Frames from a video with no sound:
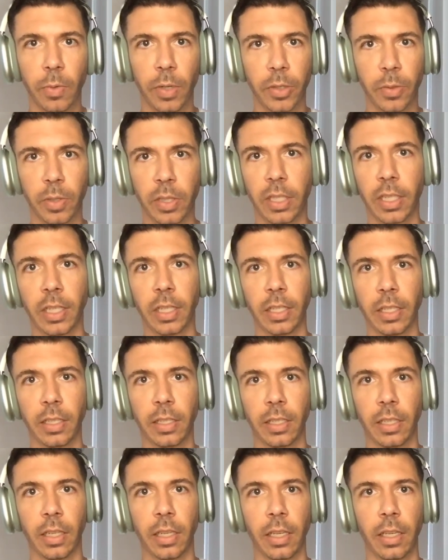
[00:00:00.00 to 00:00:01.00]
which was
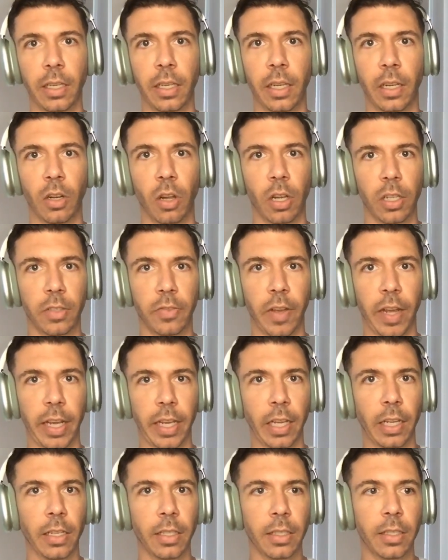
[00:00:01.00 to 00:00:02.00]
EDC in Las
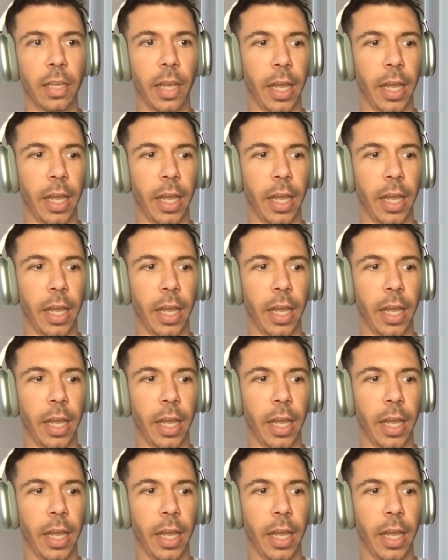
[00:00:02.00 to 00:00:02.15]
Vegas.